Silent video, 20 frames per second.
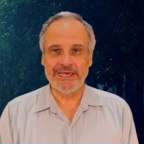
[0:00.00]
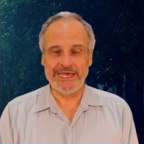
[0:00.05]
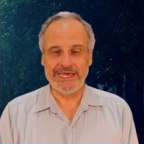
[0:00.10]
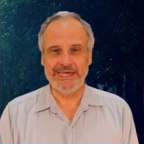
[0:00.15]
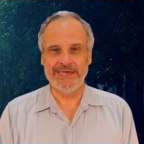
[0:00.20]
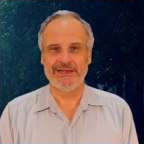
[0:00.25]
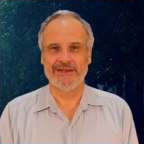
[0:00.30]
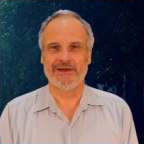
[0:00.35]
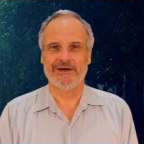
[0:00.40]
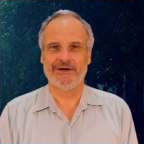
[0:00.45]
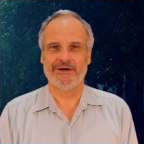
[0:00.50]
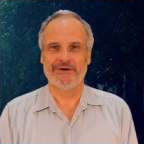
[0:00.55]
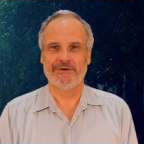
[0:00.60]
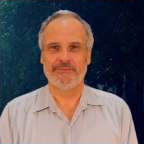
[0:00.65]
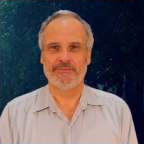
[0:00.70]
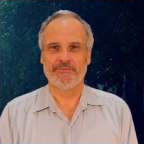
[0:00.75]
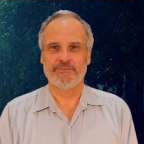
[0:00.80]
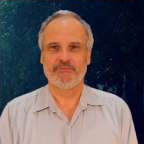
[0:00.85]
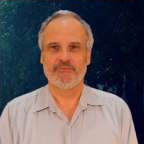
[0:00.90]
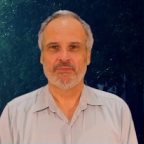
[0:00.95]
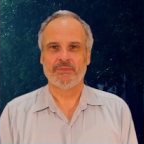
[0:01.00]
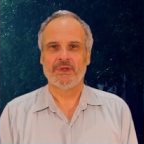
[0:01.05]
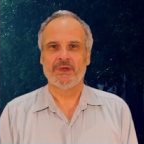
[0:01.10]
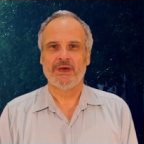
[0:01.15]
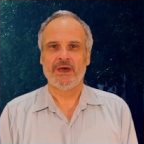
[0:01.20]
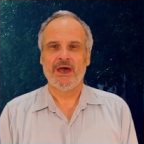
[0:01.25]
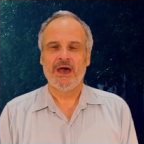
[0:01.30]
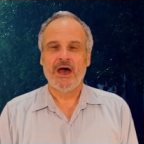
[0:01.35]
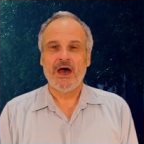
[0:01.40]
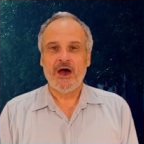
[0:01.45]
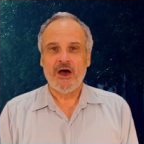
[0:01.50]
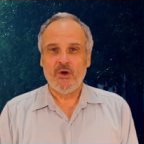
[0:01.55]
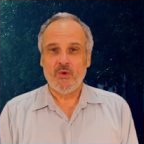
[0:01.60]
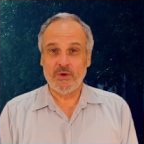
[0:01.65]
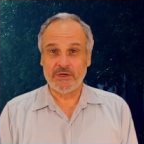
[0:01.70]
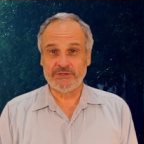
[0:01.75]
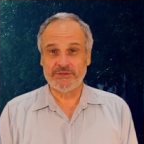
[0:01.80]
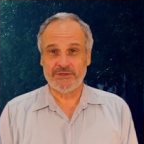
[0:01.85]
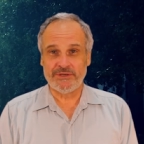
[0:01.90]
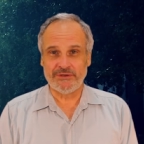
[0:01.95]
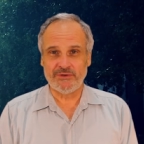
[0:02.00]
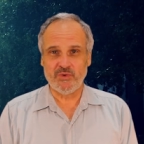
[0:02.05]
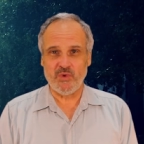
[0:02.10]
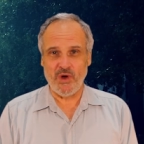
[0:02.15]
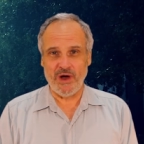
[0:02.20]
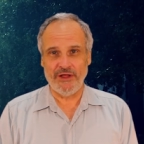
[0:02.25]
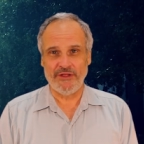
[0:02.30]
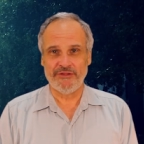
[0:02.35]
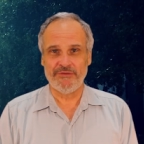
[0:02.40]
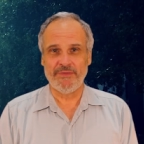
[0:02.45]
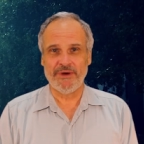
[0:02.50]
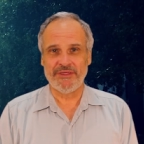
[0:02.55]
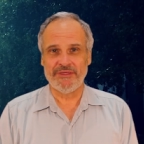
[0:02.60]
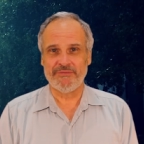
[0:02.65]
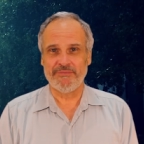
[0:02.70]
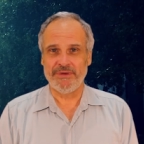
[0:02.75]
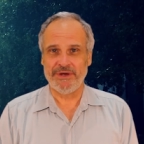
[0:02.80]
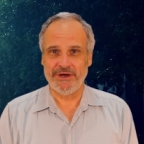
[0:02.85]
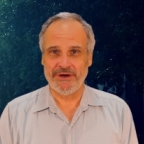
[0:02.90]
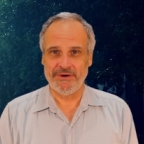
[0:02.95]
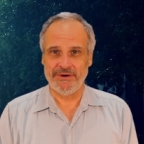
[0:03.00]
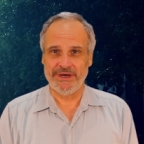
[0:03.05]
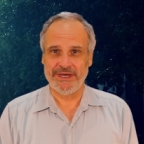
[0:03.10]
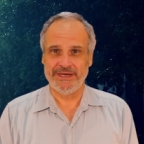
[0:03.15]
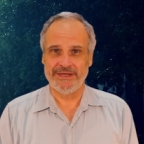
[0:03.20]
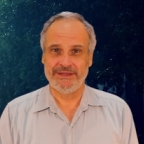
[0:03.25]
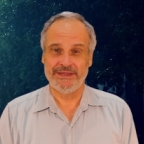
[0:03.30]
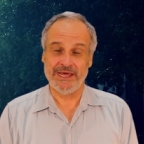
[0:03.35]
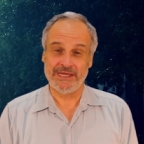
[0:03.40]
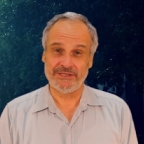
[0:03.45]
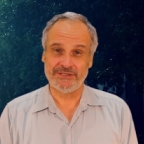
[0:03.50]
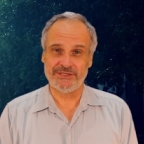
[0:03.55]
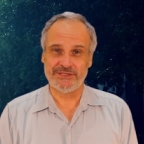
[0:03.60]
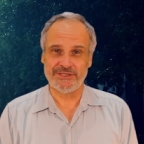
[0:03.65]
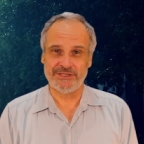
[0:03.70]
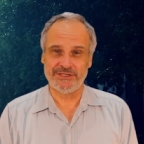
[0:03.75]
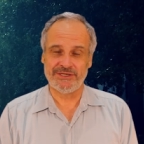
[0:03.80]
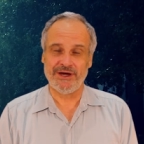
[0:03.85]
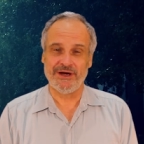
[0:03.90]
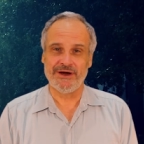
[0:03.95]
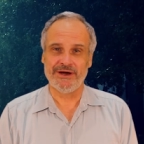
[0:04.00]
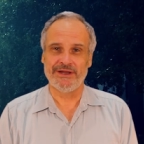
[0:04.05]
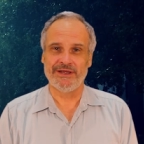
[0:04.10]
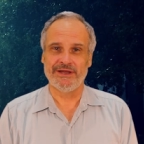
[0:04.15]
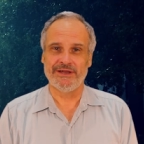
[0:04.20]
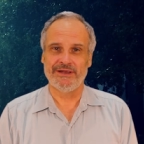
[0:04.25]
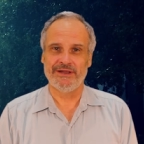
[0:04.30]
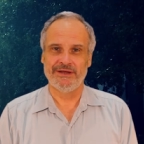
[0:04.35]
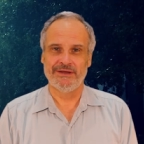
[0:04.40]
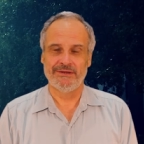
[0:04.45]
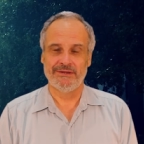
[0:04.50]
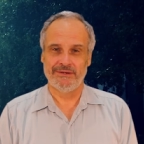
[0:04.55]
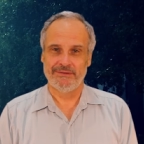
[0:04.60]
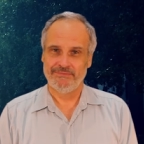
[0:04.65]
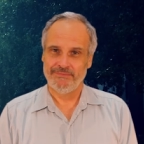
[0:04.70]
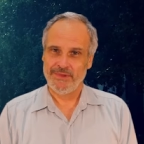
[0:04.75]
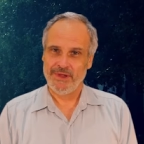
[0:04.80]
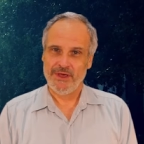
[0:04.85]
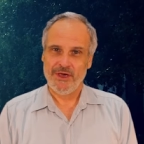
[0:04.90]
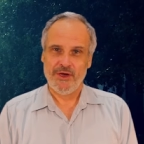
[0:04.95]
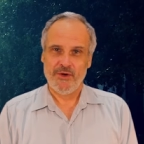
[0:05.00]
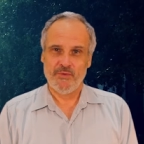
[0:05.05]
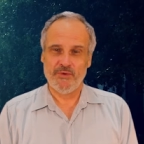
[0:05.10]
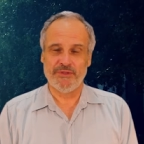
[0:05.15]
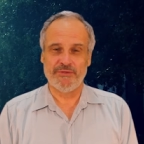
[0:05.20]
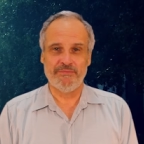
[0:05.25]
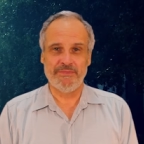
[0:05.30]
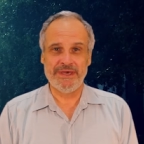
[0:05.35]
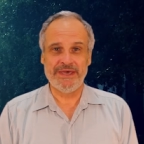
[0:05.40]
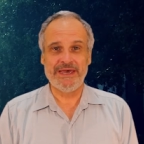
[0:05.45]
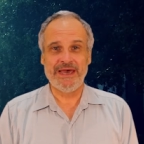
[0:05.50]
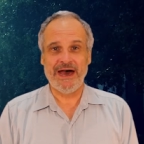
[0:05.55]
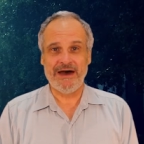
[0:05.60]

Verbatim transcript: healer was the 12 month period that started with me